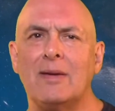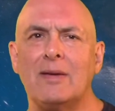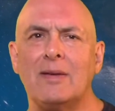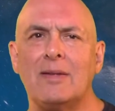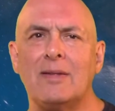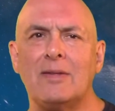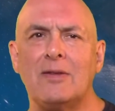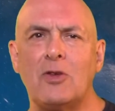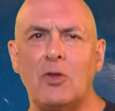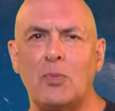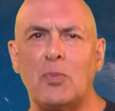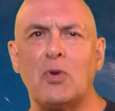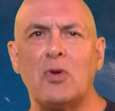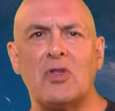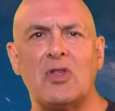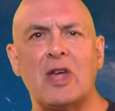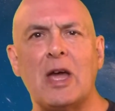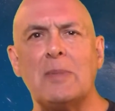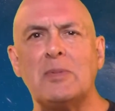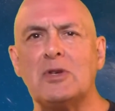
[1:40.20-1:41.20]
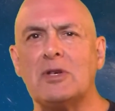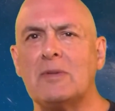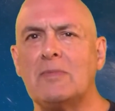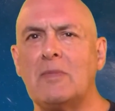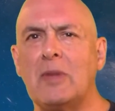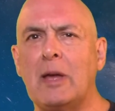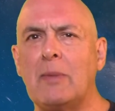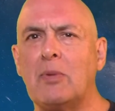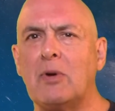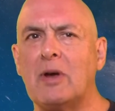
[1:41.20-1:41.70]
This
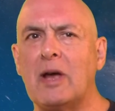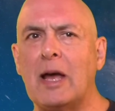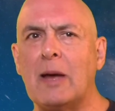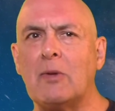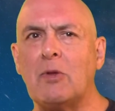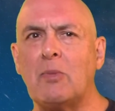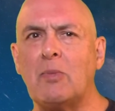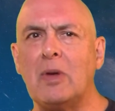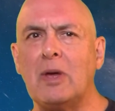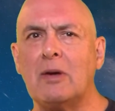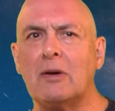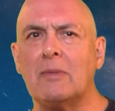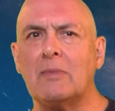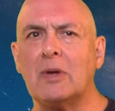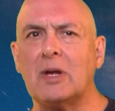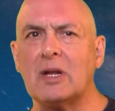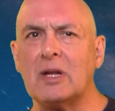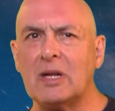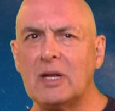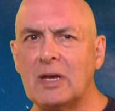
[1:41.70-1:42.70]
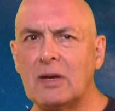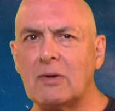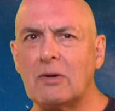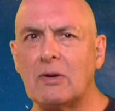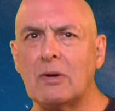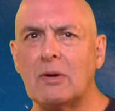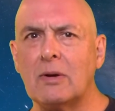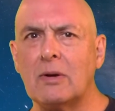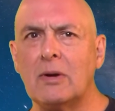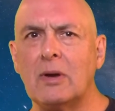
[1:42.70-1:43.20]
perception may perhaps become
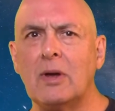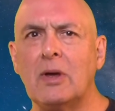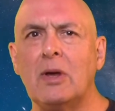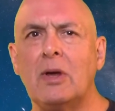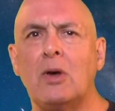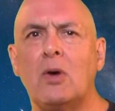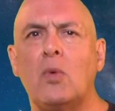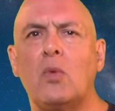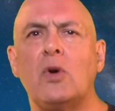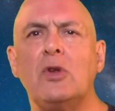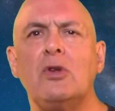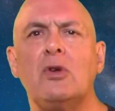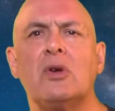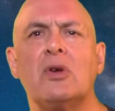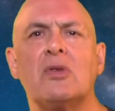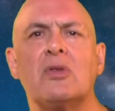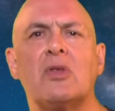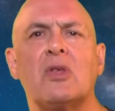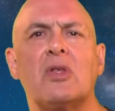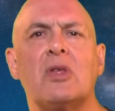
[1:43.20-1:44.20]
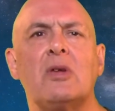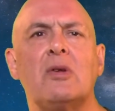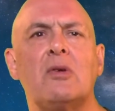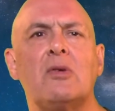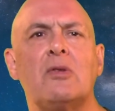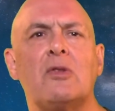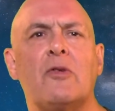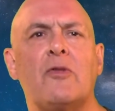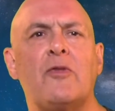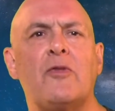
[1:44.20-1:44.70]
clearer when you
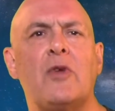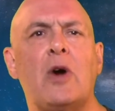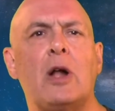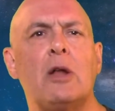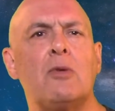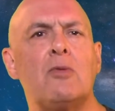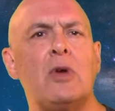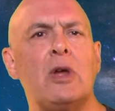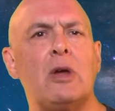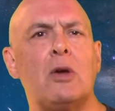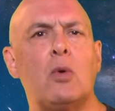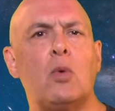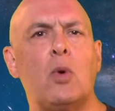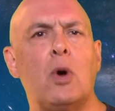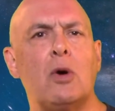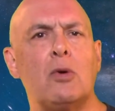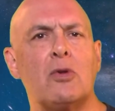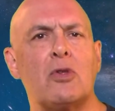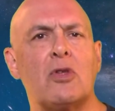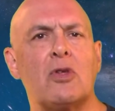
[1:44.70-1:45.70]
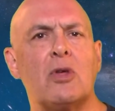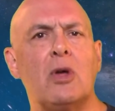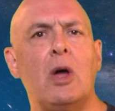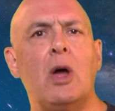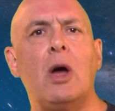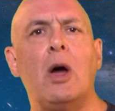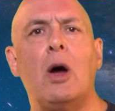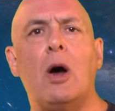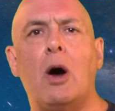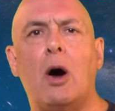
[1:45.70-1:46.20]
consider the following quotes,
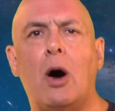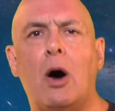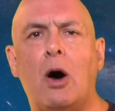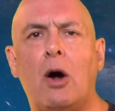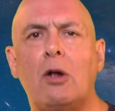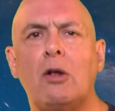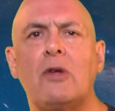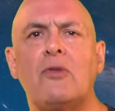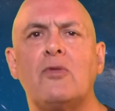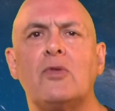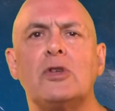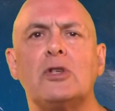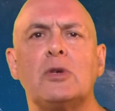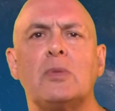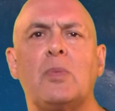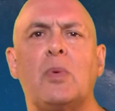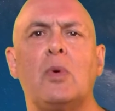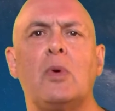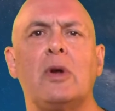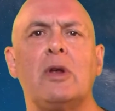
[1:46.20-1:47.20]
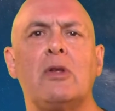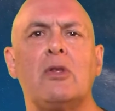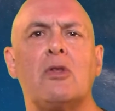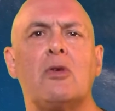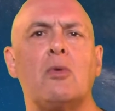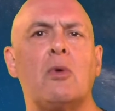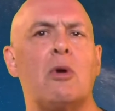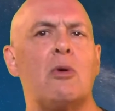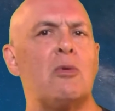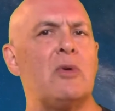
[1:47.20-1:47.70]
all of which point
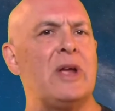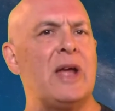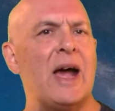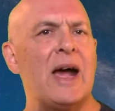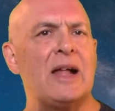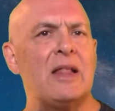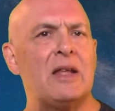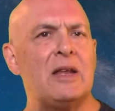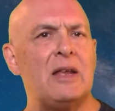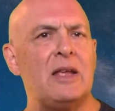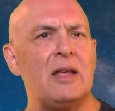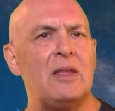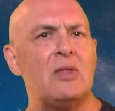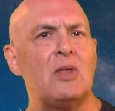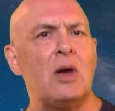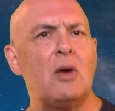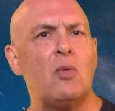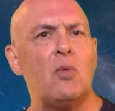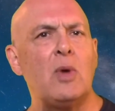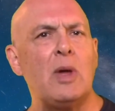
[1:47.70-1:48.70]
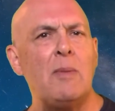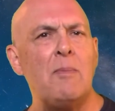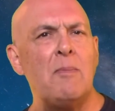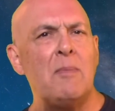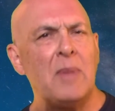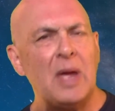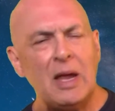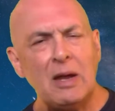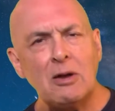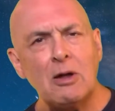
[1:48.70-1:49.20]
to a reality that we
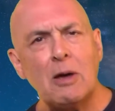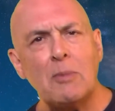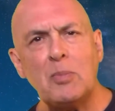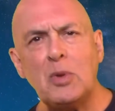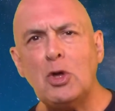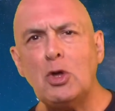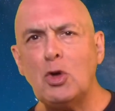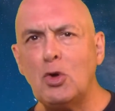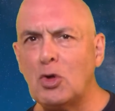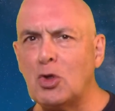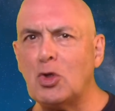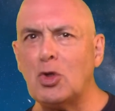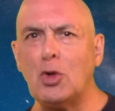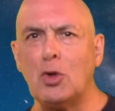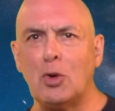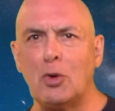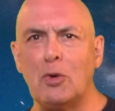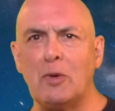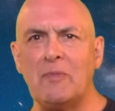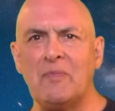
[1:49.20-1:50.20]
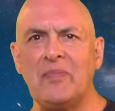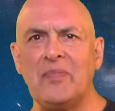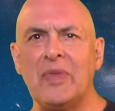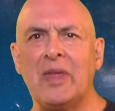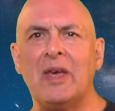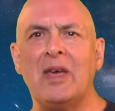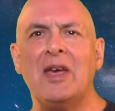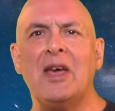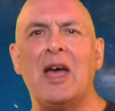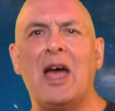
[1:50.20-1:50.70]
may not be used to.
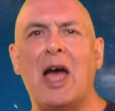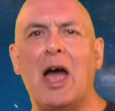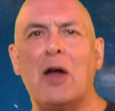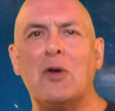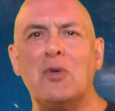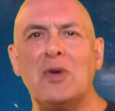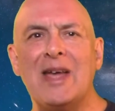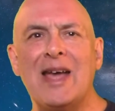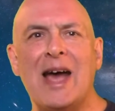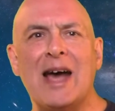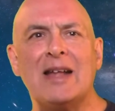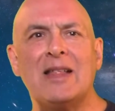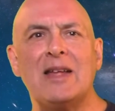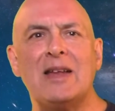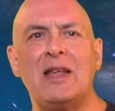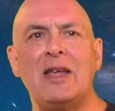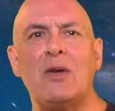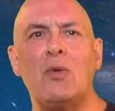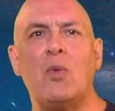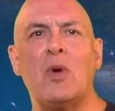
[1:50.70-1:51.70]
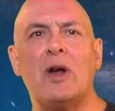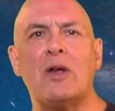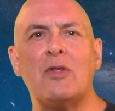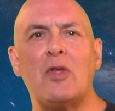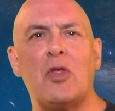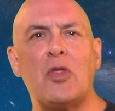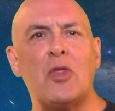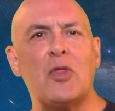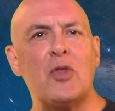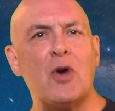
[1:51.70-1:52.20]
A reality where
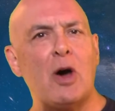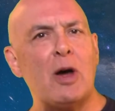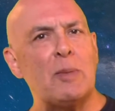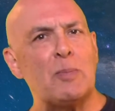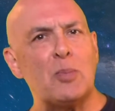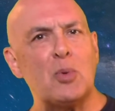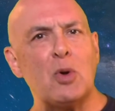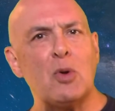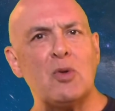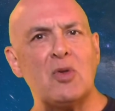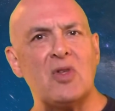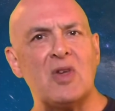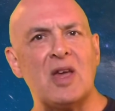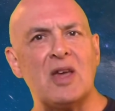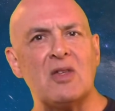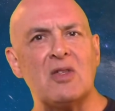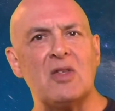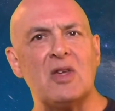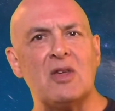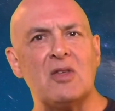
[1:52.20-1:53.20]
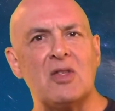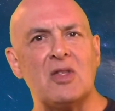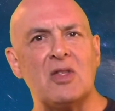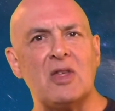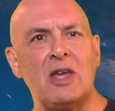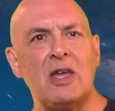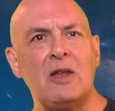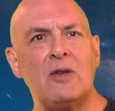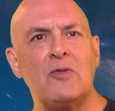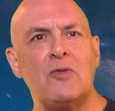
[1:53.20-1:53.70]
the thought process is
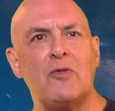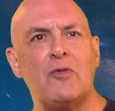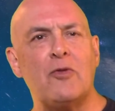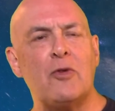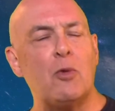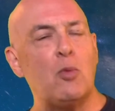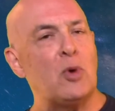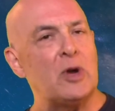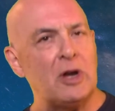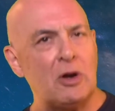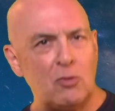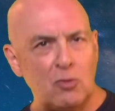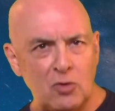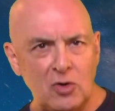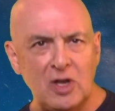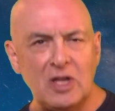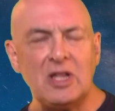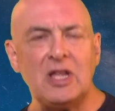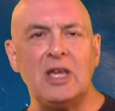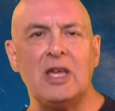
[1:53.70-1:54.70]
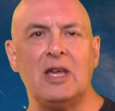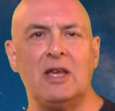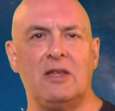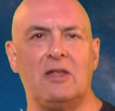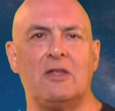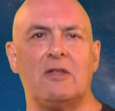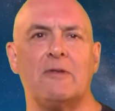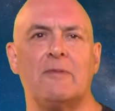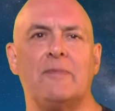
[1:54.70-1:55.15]
seen for what it really is.